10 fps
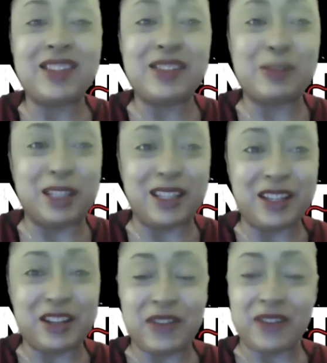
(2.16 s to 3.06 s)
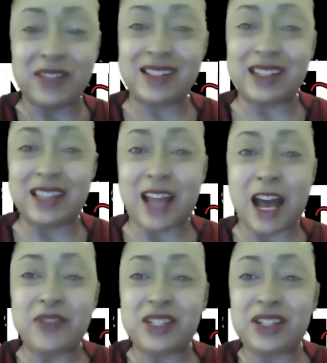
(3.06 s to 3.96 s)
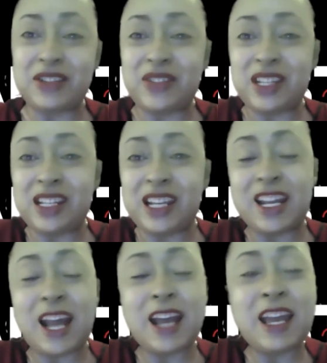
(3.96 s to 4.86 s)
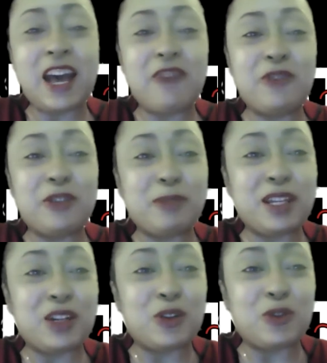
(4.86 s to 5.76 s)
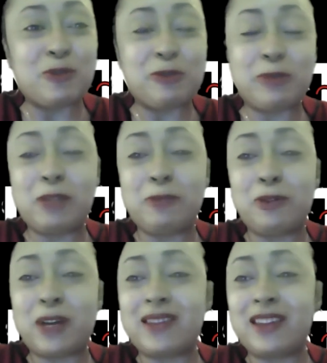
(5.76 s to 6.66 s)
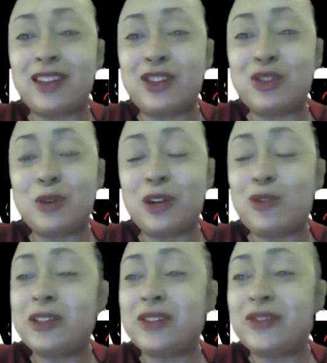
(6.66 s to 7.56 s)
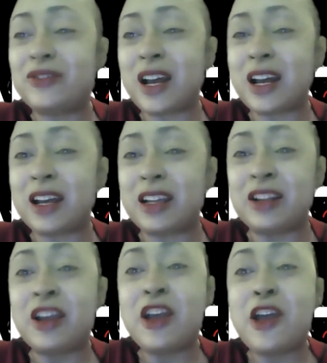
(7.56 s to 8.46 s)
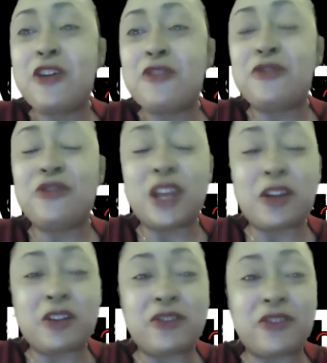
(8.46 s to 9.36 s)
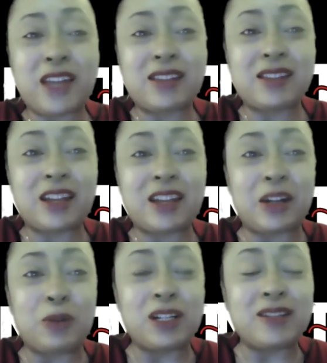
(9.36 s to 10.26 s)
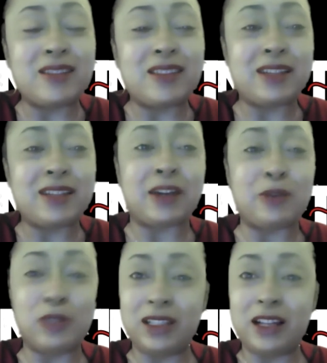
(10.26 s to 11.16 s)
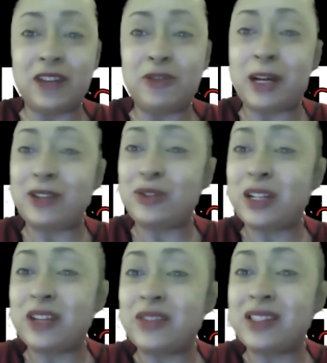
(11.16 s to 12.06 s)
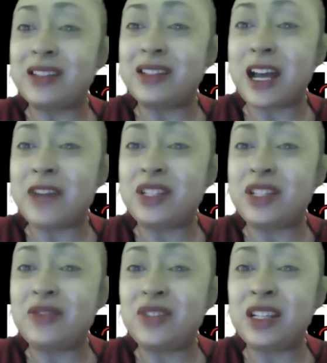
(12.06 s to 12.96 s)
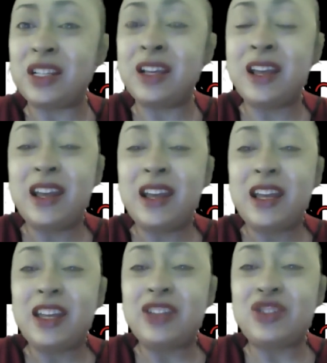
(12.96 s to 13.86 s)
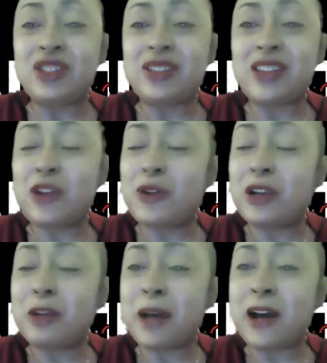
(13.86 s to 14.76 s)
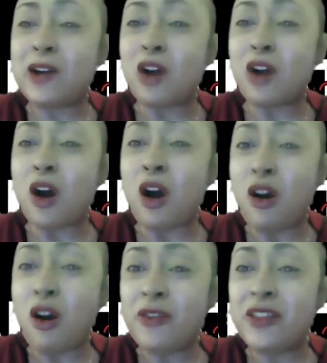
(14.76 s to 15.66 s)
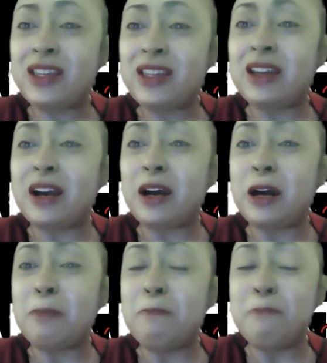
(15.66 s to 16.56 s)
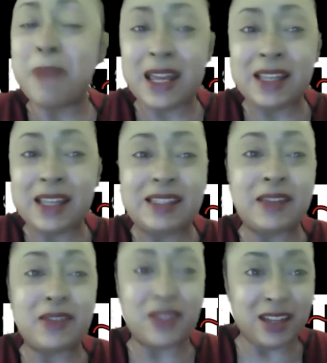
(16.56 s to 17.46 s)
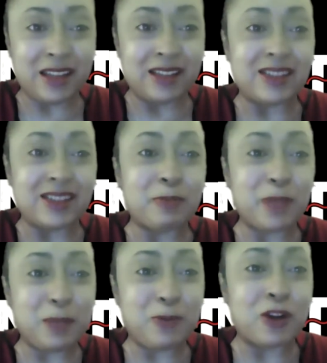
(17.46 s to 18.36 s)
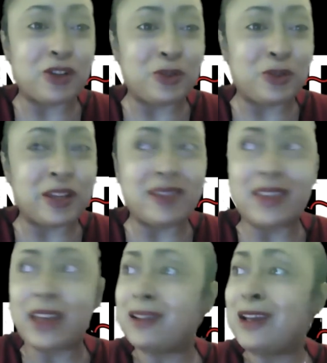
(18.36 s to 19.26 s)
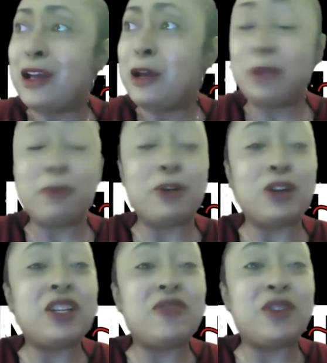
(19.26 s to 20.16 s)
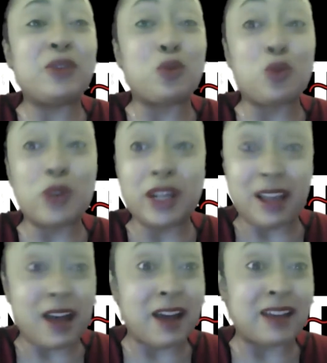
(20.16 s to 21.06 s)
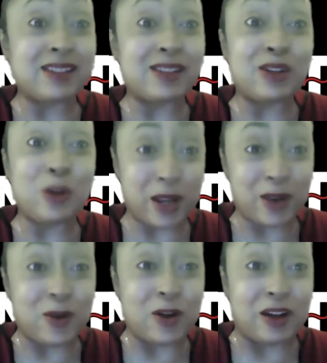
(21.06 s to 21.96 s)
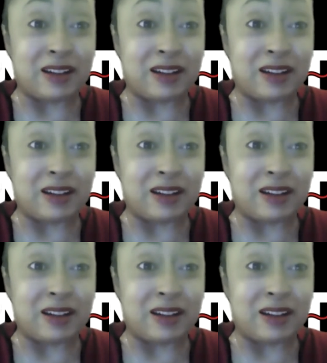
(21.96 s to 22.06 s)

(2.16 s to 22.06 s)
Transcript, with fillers: is Meleika of Evanston Live TV, and I have with me a group of people I think you are going to find very fascinating. One of the things I really love about doing Evanston Live TV is just hearing about all the amazing things that people are doing that people don't even realize it's going on.